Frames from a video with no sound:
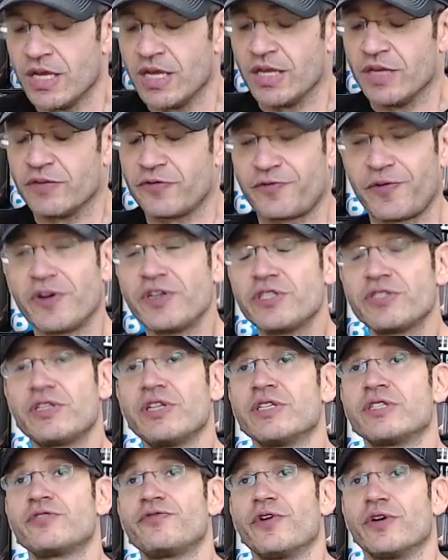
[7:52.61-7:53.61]
First
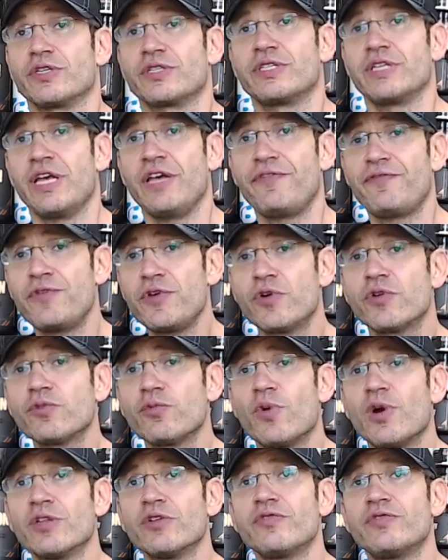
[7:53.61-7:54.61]
things first, if you're
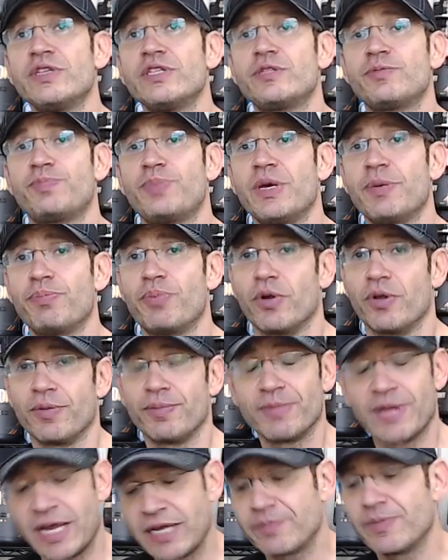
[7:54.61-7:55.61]
one of these people,
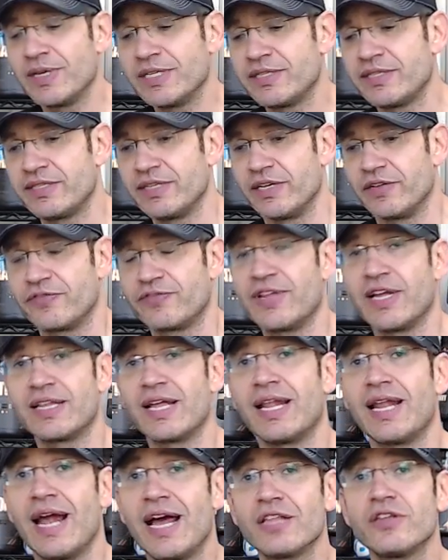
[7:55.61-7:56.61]
like myself, that a
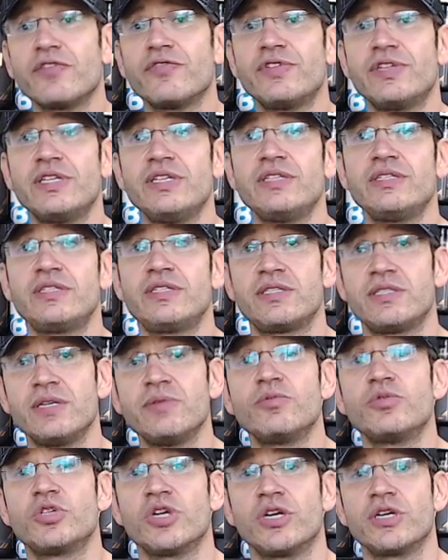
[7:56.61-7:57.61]
lot of these
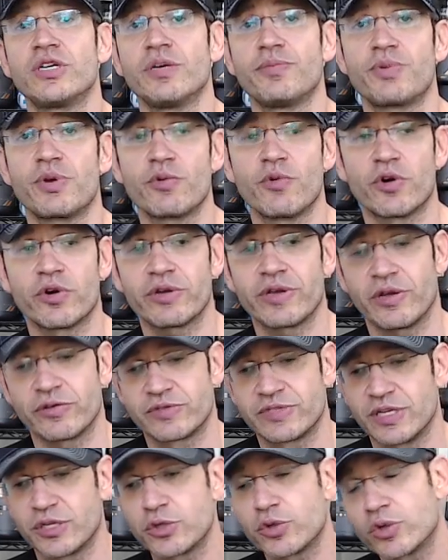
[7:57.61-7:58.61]
Steam Junkie pre-workouts,
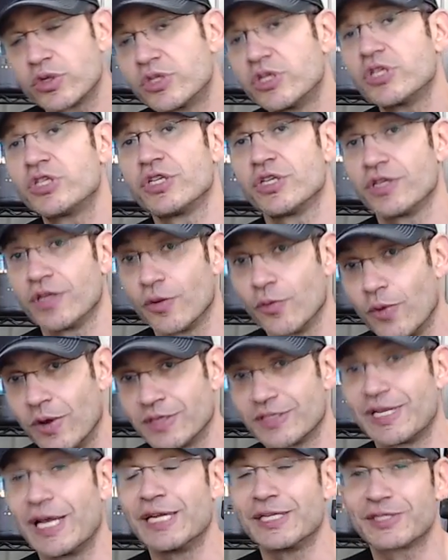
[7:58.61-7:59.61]
the traditional
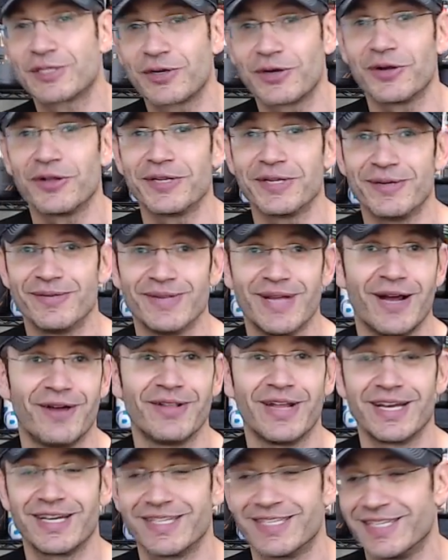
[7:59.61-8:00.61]
ones, let's call them now,
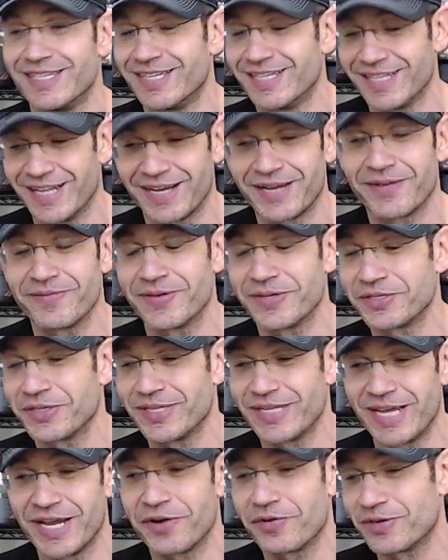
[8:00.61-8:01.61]
like I mentioned,
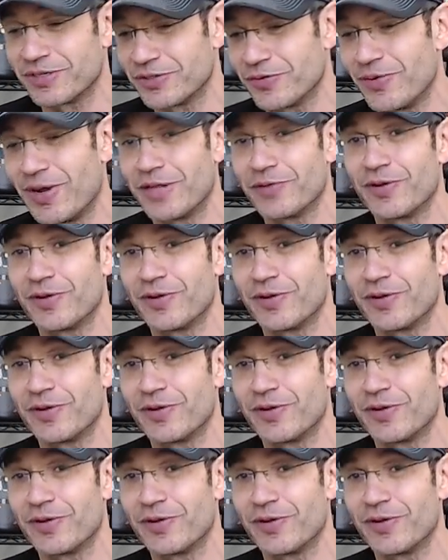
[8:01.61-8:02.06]
the Ares, the Wild,